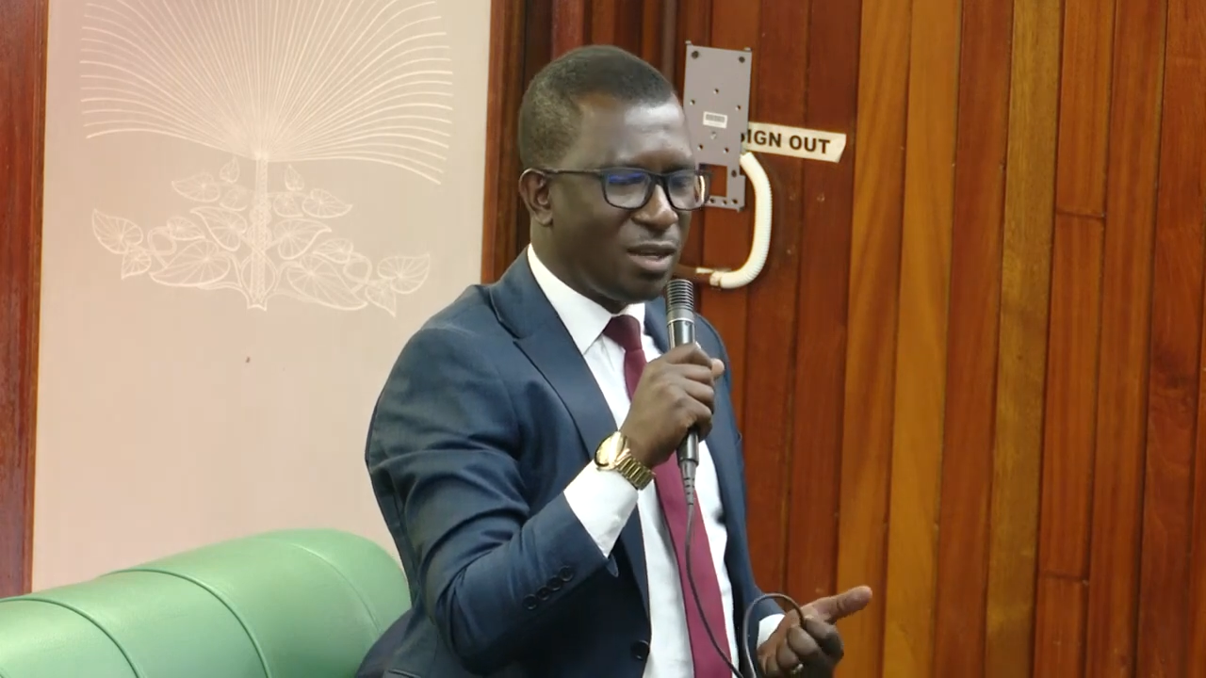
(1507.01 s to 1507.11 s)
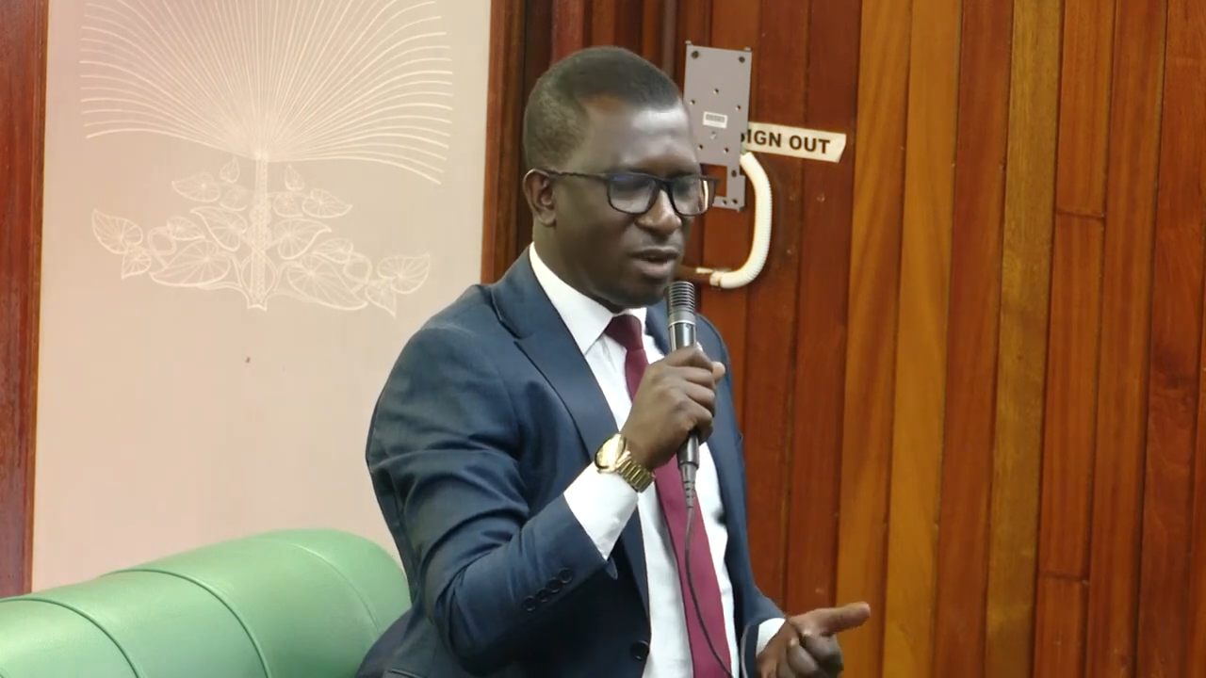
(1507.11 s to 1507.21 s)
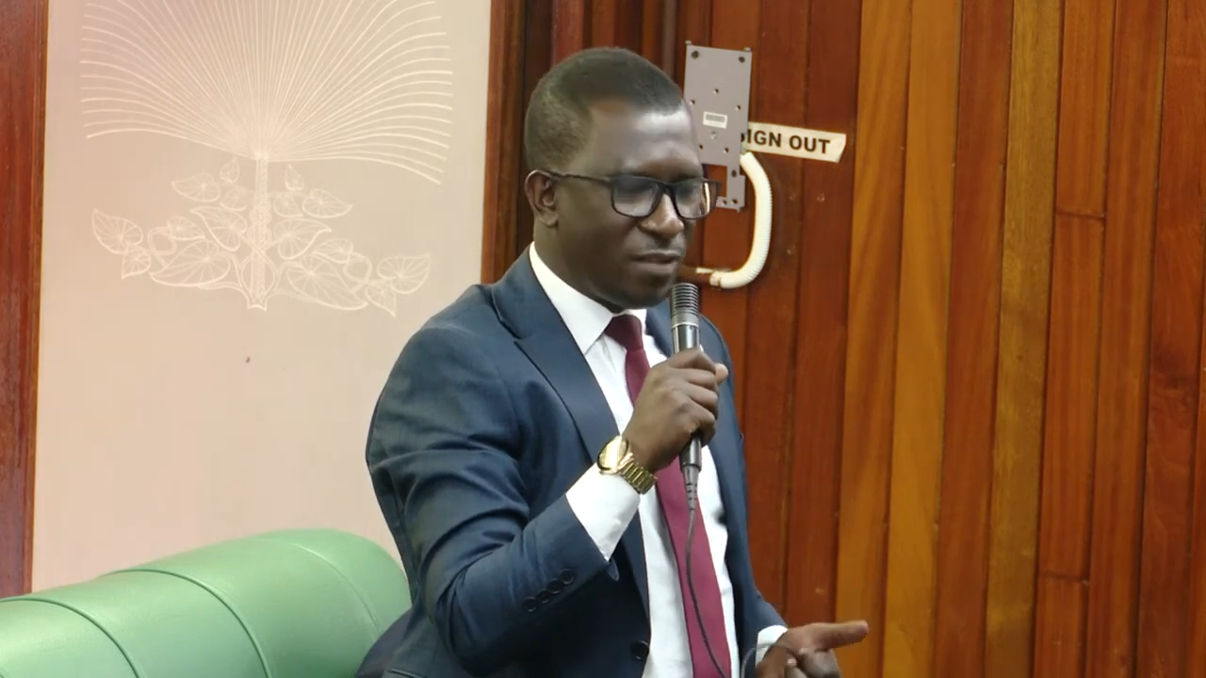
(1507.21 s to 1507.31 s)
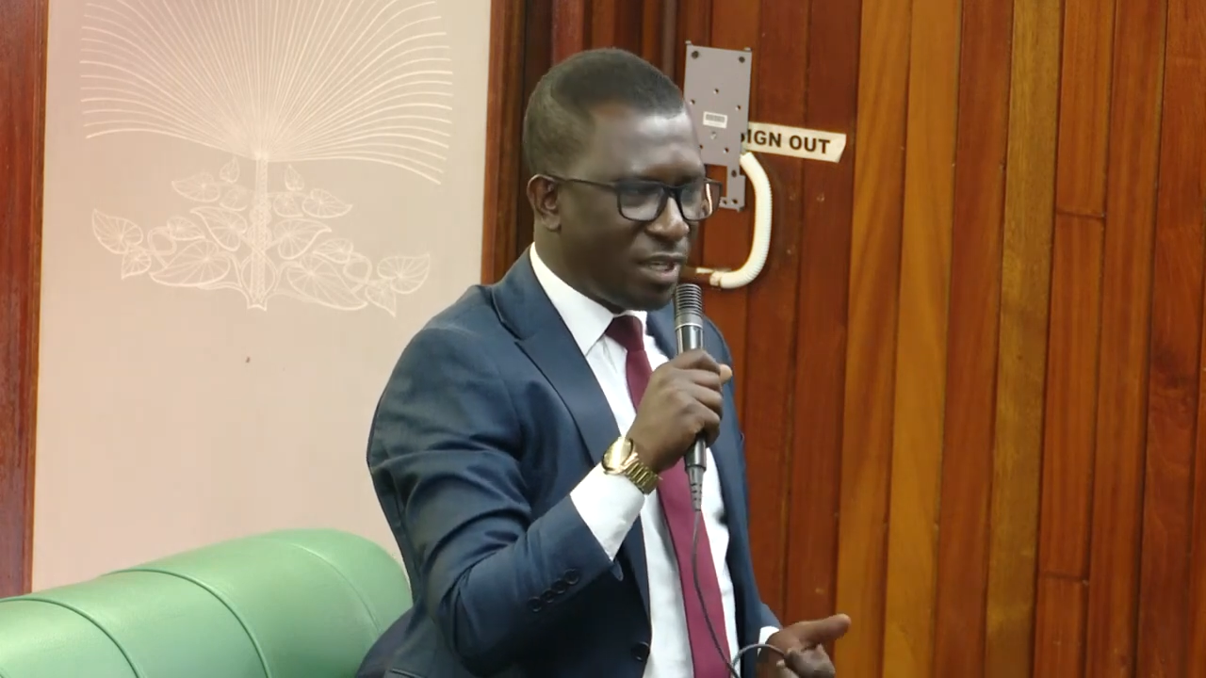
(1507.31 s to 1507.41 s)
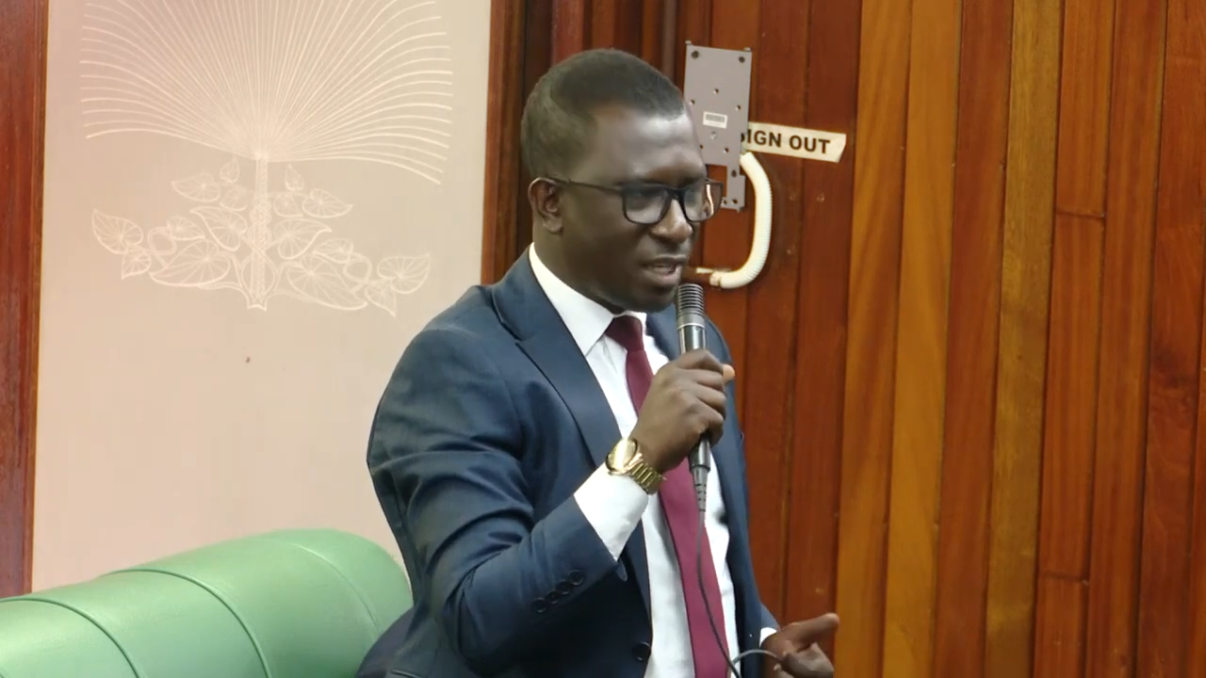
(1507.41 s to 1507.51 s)

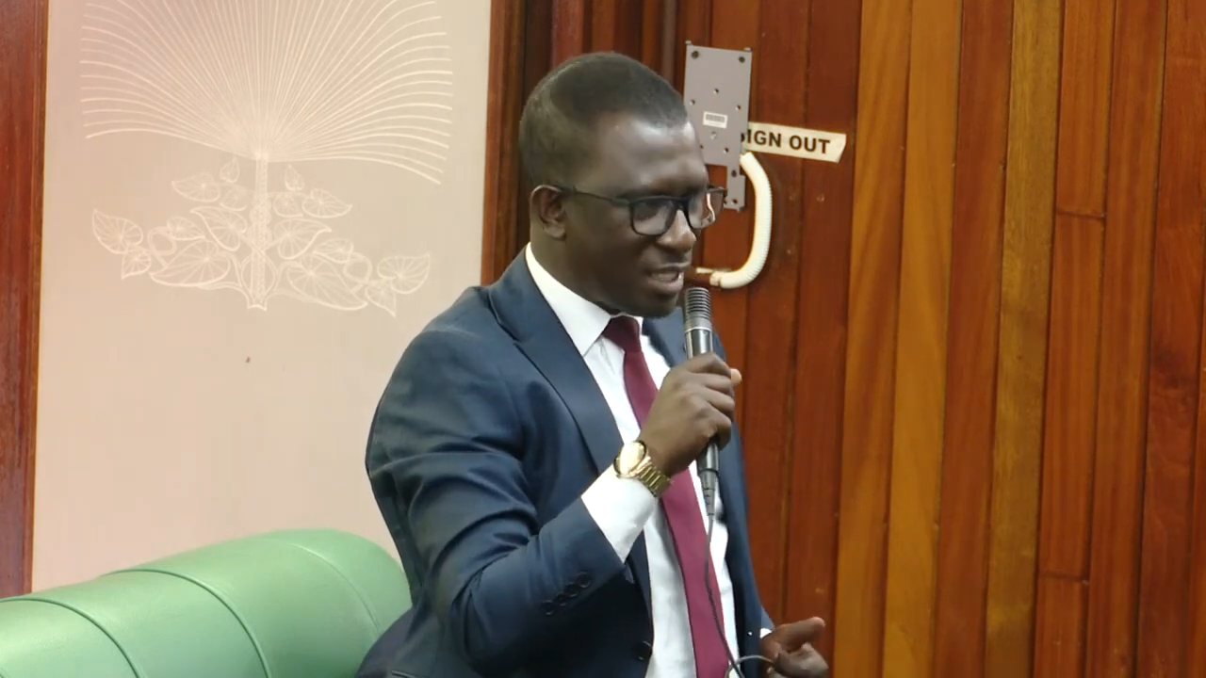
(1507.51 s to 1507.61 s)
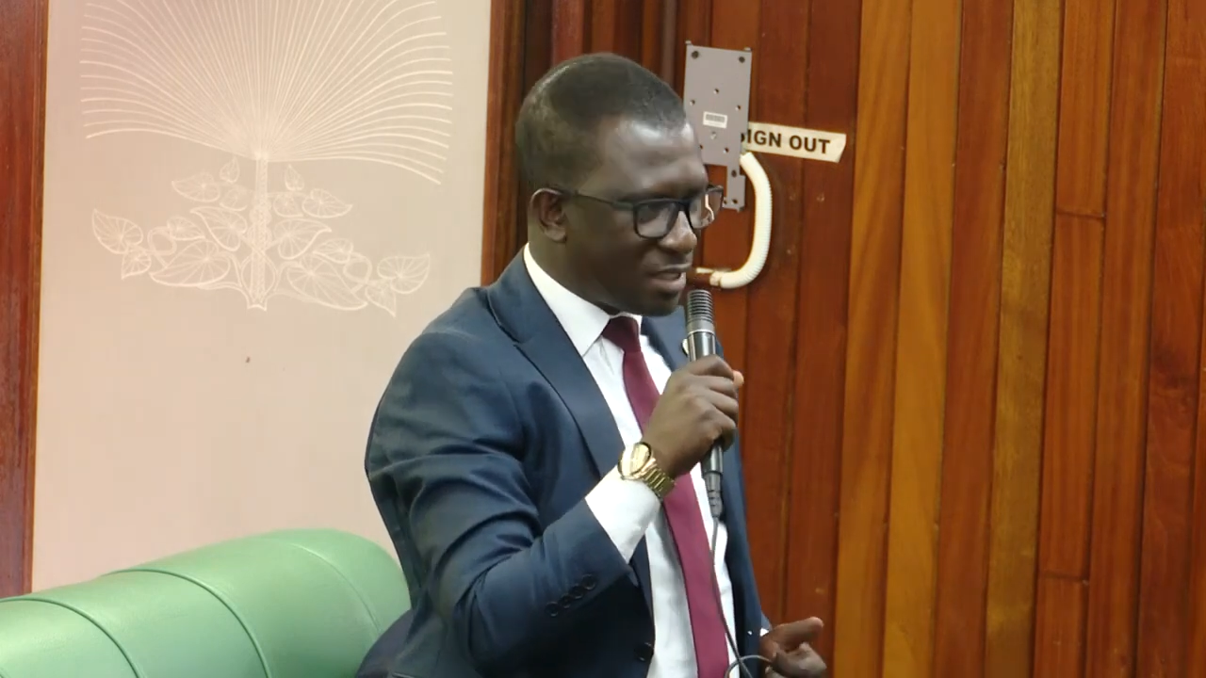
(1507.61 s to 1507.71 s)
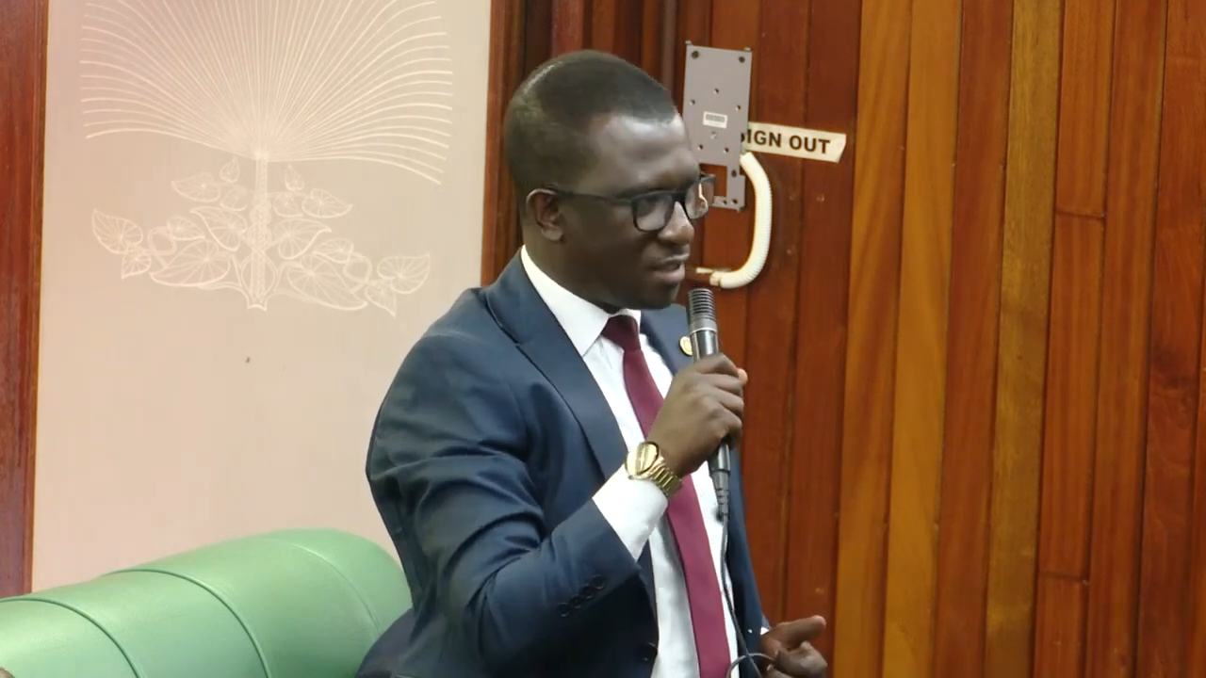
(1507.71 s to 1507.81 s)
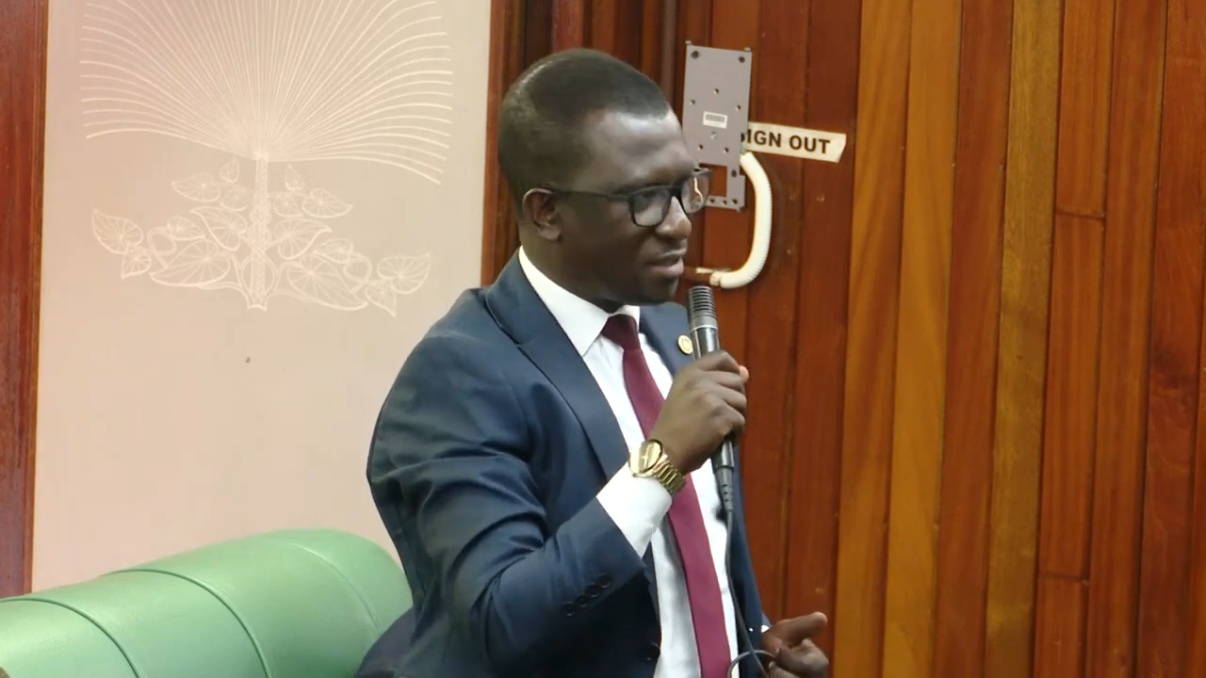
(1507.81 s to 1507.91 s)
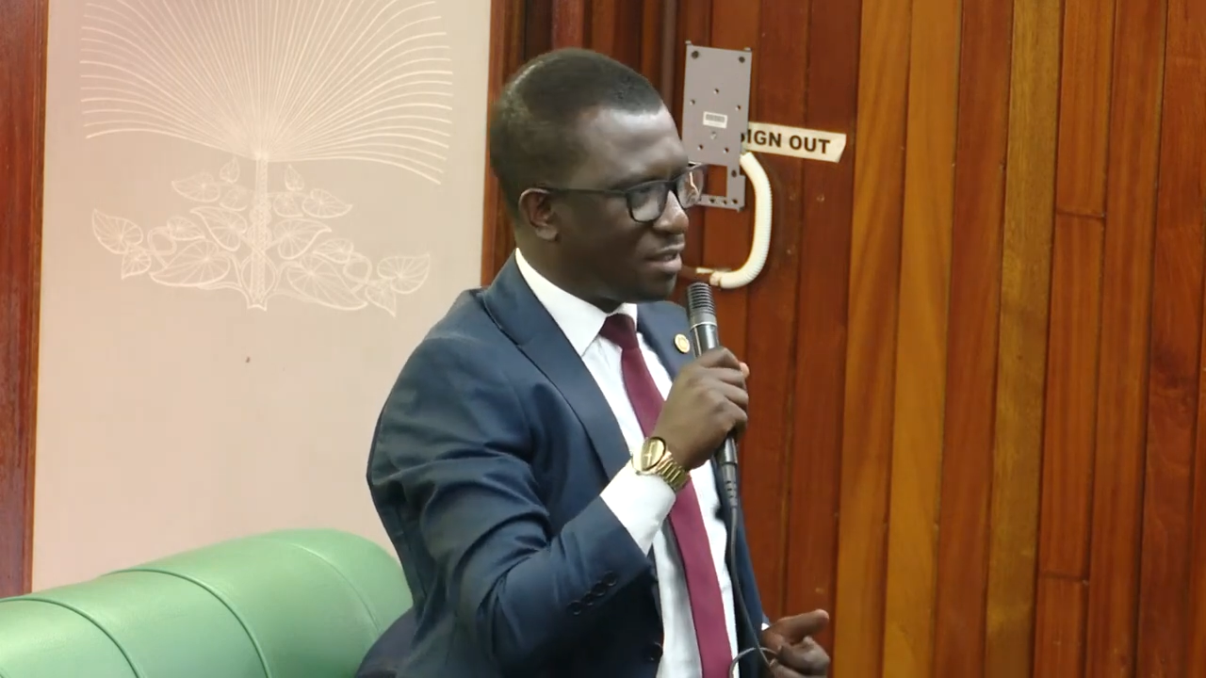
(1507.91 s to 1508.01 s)
driving
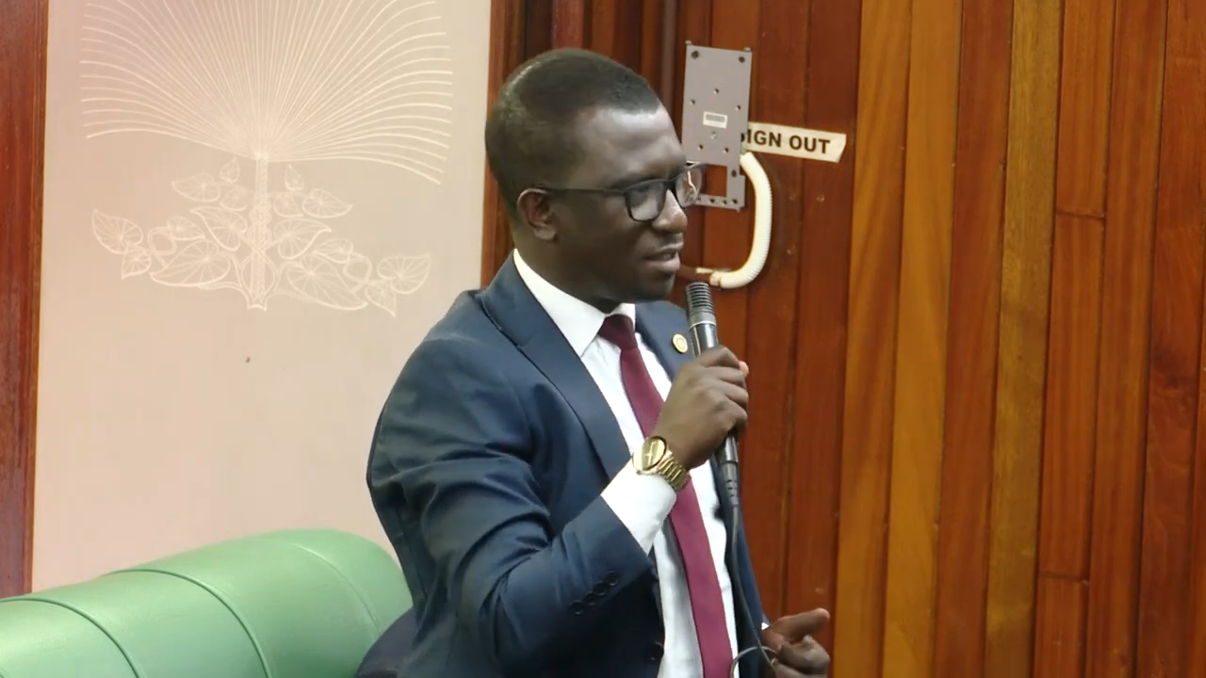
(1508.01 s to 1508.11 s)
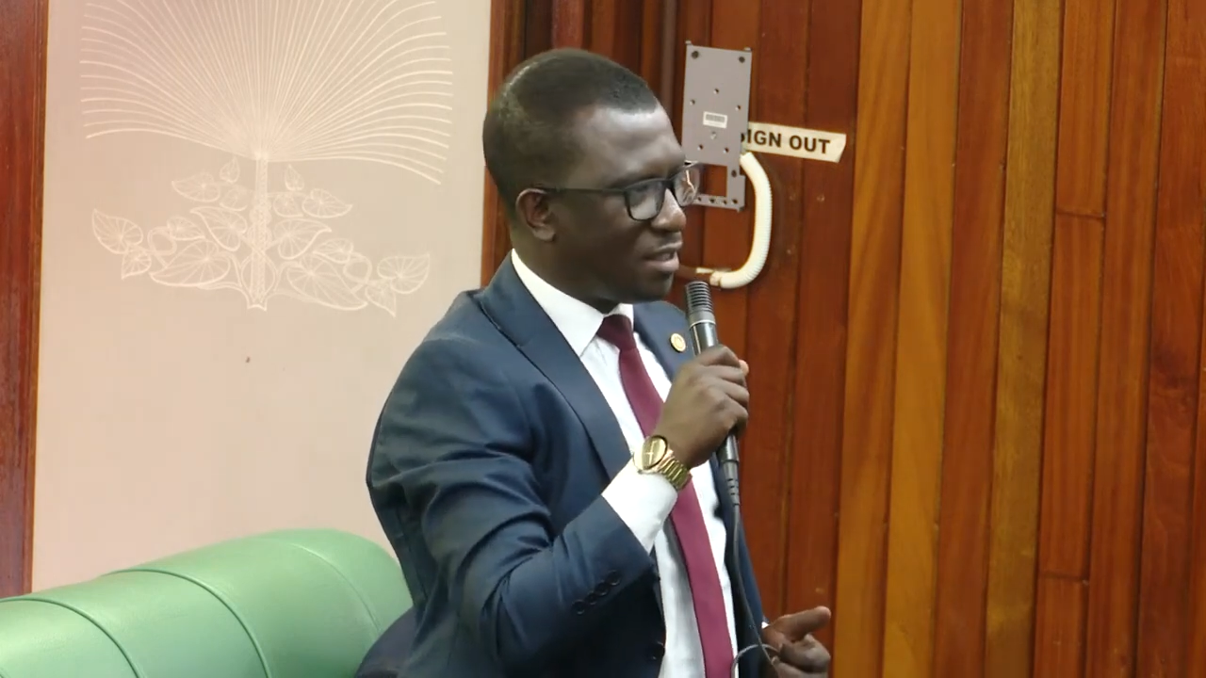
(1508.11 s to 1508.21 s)
license.